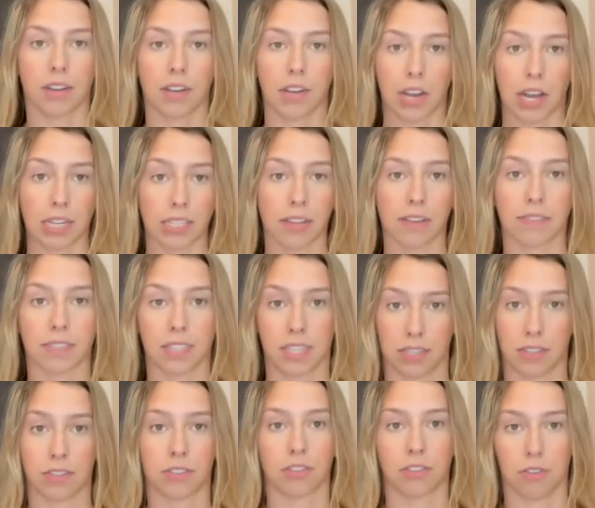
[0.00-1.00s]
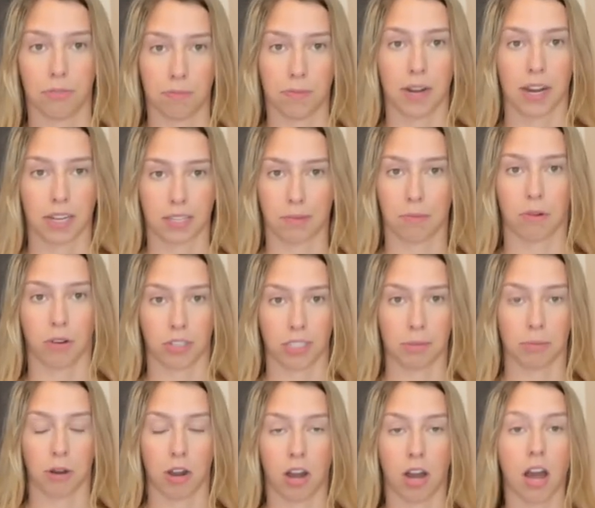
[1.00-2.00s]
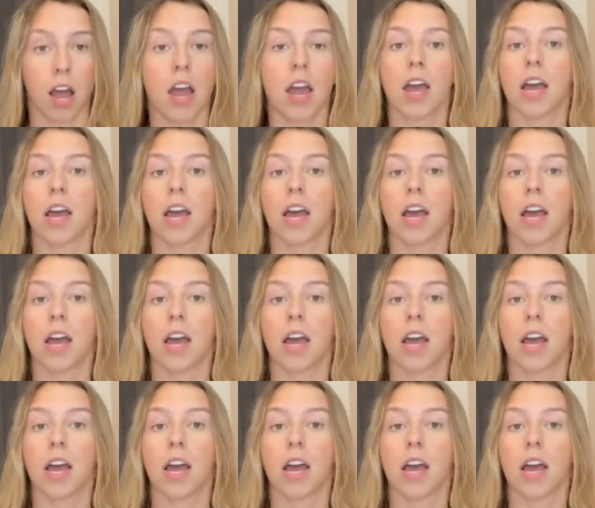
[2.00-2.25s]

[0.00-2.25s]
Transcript: you guys have seen the scoop neck sports bra.